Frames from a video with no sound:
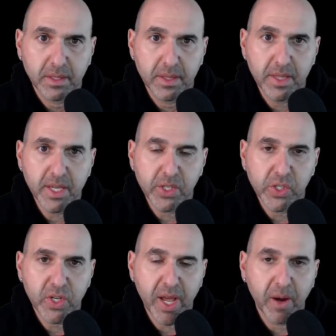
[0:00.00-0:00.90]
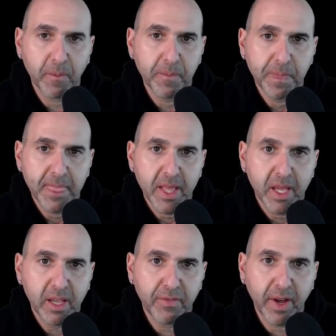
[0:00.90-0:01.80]
this. Now,
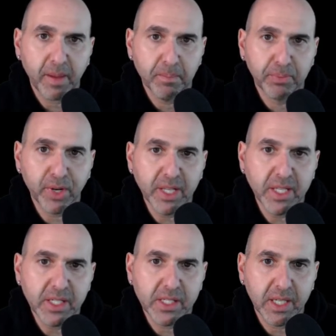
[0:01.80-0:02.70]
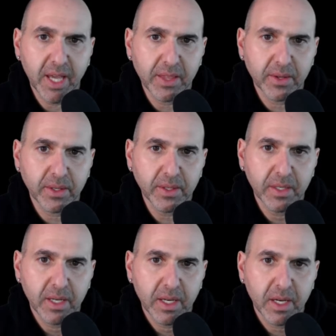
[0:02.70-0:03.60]
if I bring these together,
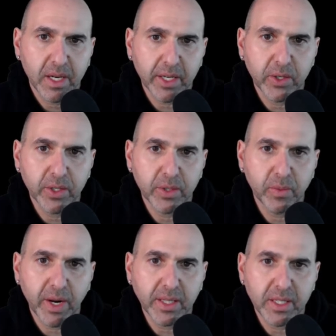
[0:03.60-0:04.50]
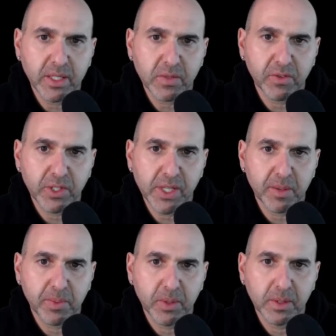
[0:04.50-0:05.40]
I could write this, for
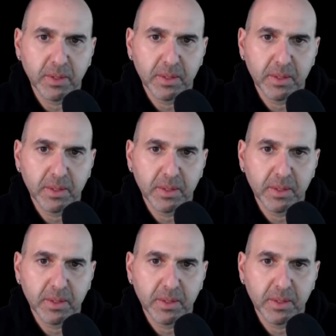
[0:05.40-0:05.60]
example,